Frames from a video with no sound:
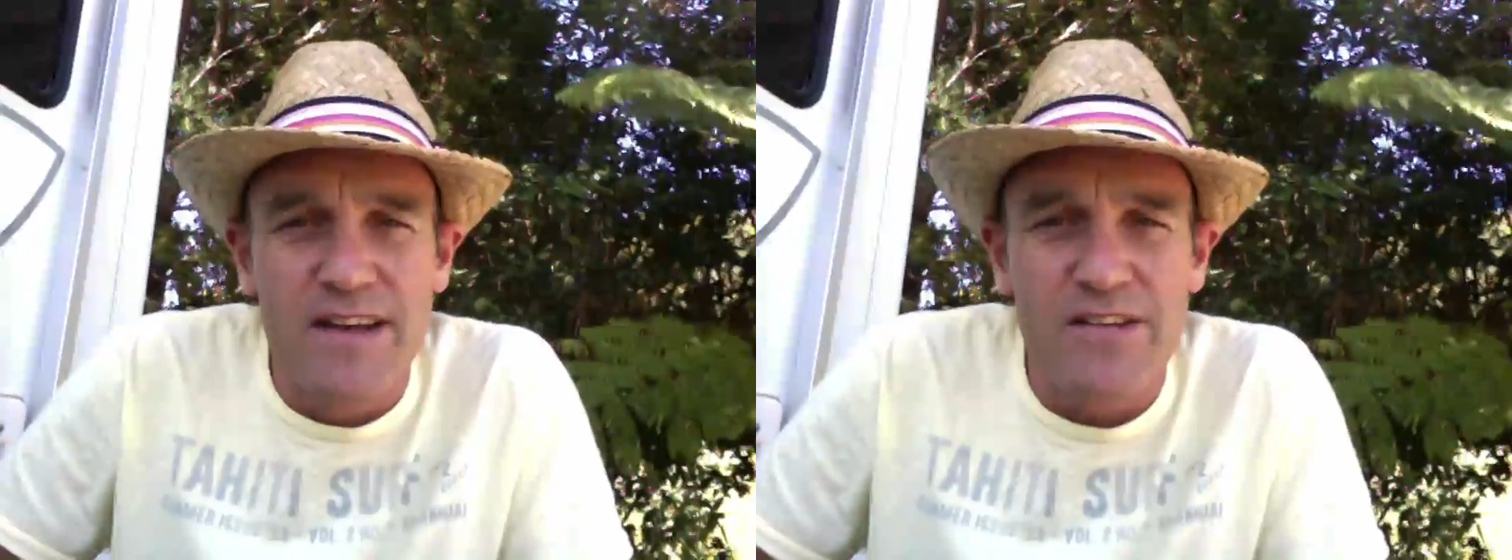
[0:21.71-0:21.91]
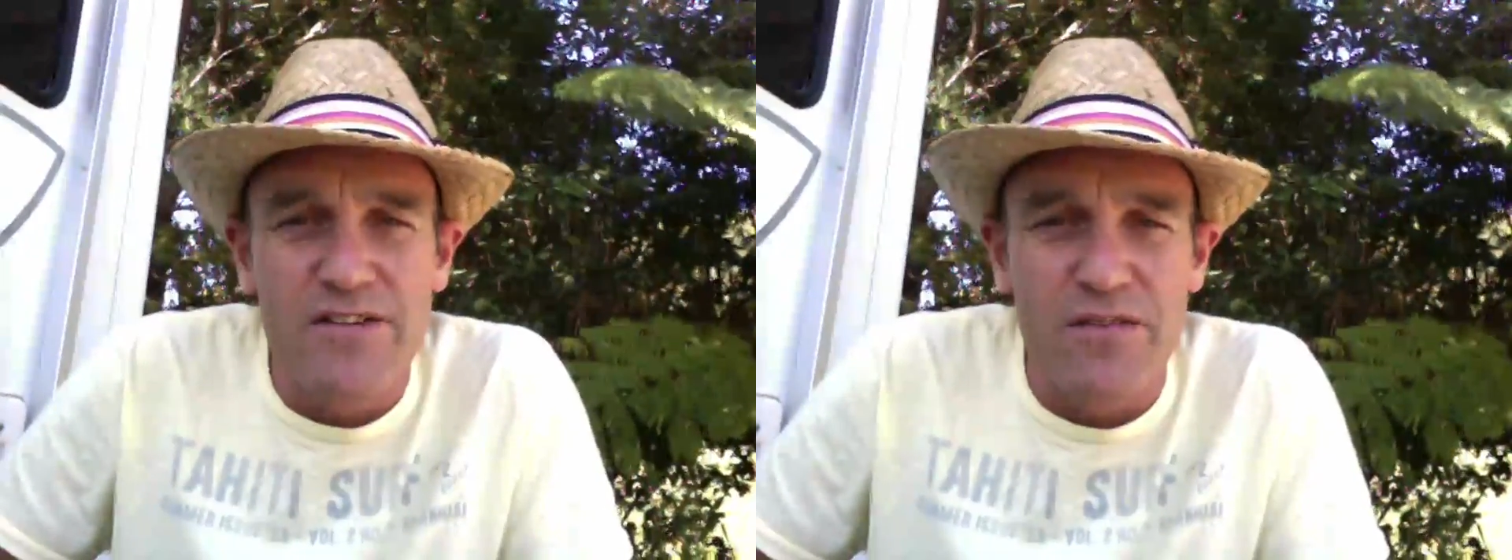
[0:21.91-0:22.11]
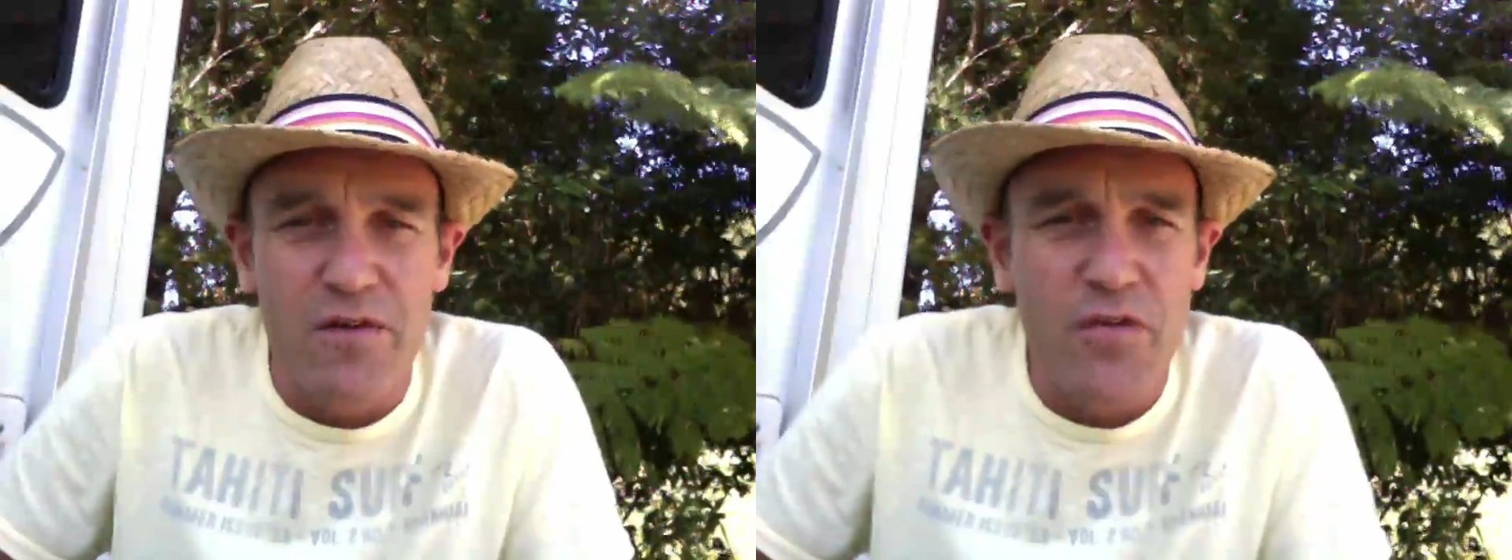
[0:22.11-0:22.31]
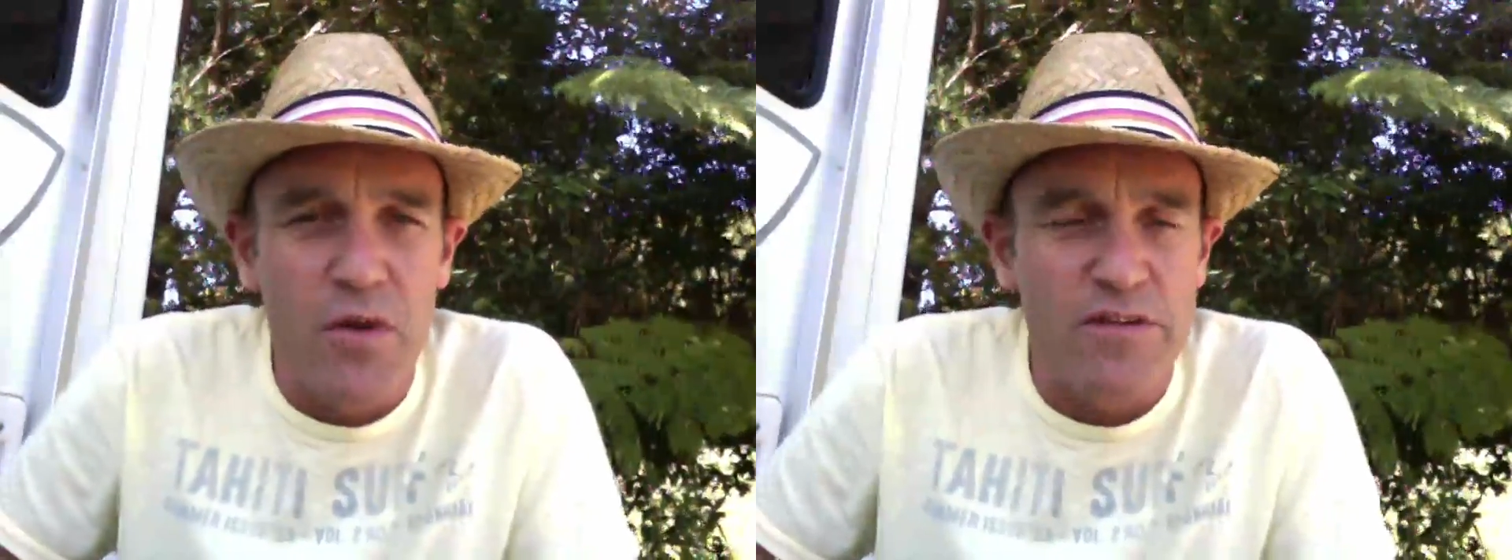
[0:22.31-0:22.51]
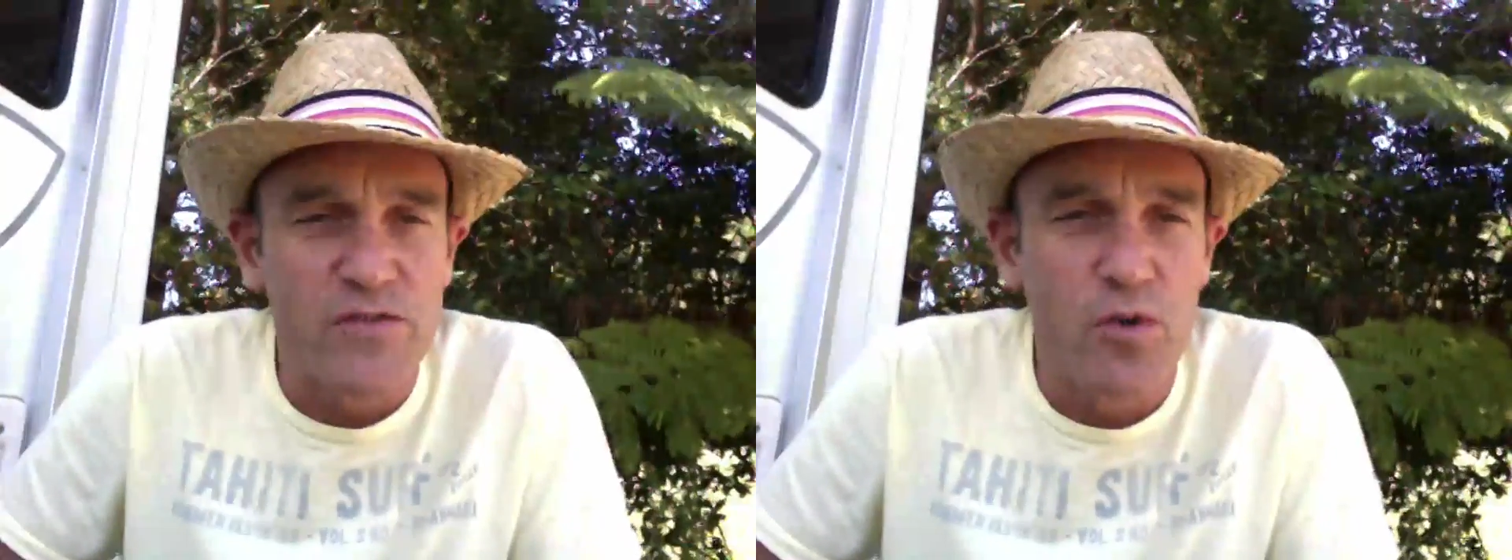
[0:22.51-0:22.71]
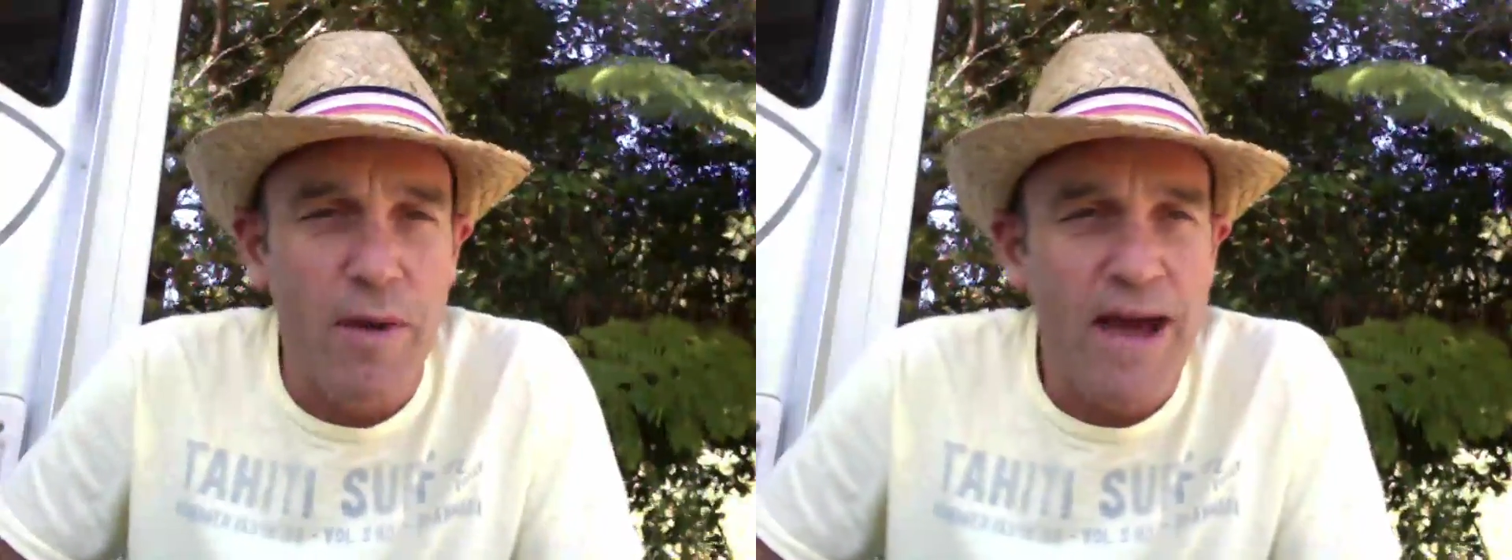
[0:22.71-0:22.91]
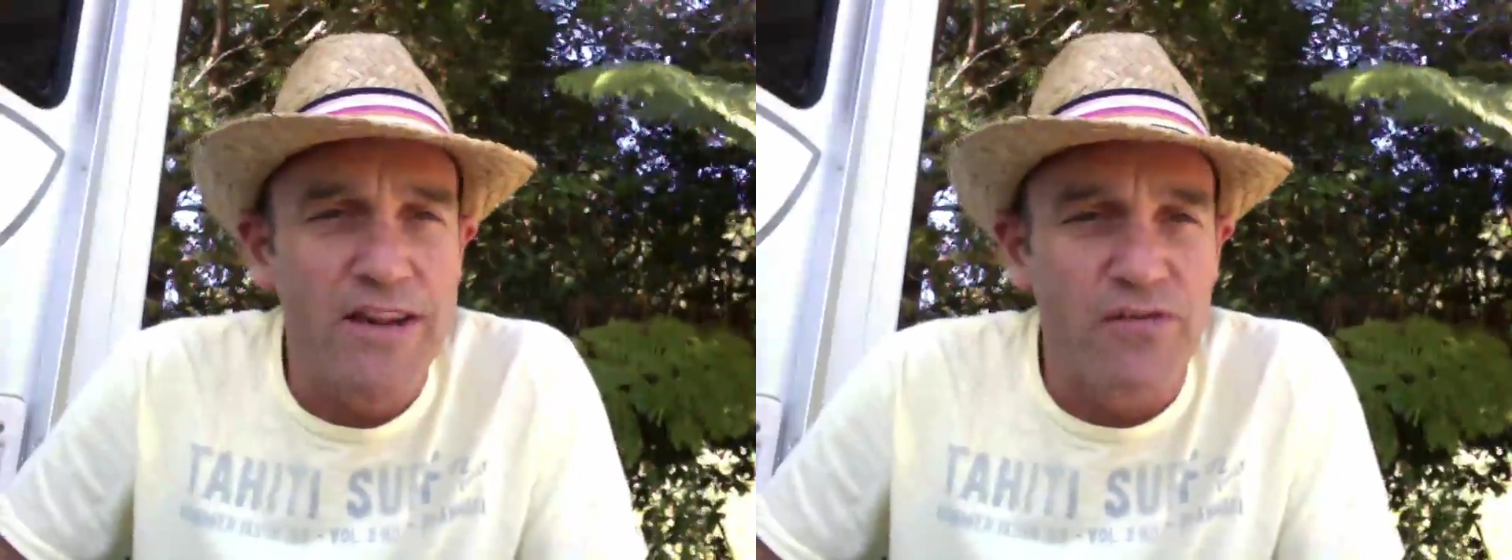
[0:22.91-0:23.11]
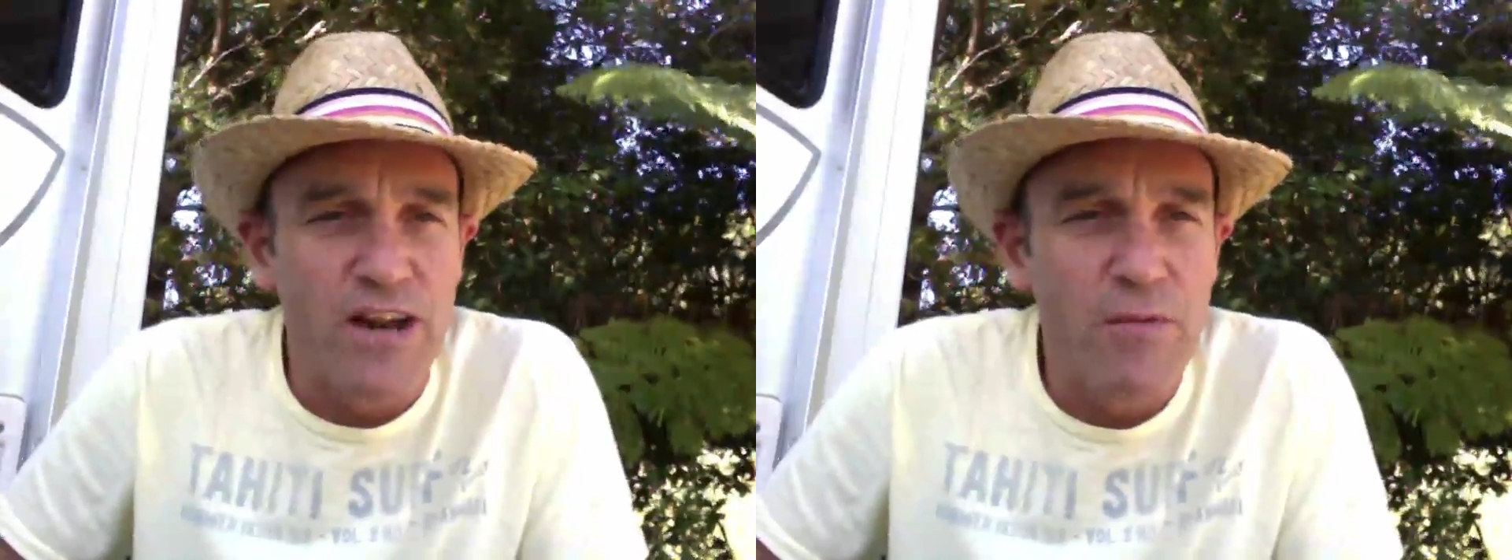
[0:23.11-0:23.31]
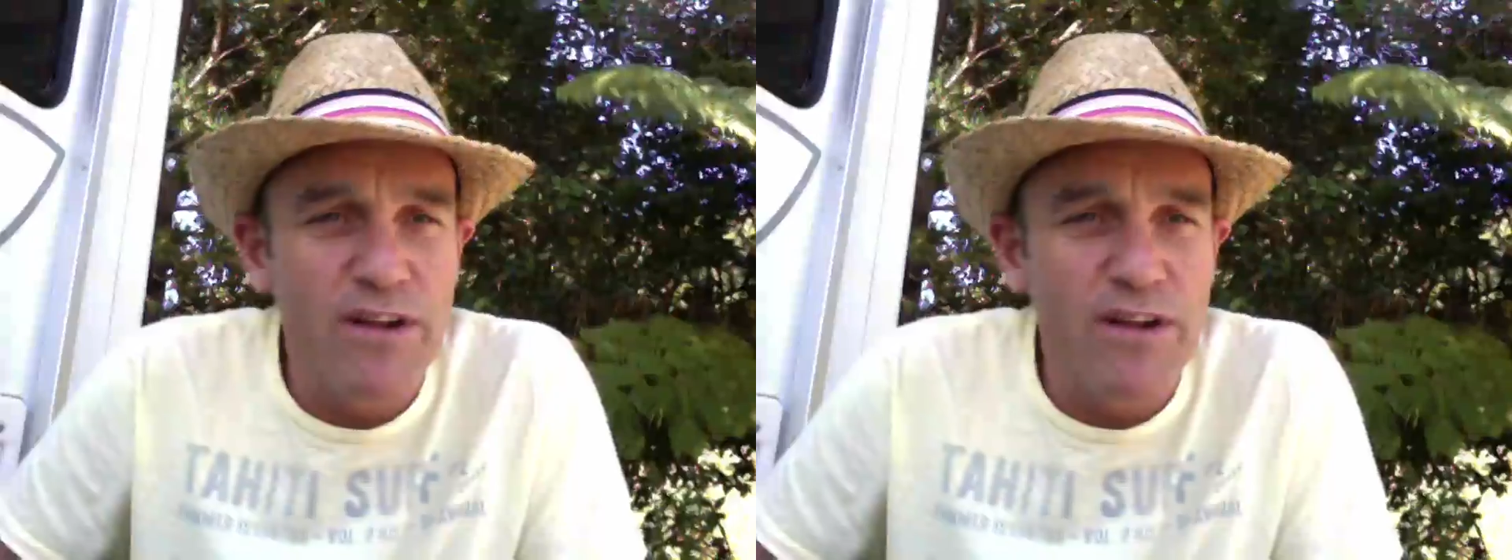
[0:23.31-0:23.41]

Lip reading: sort of just review on school bags, really.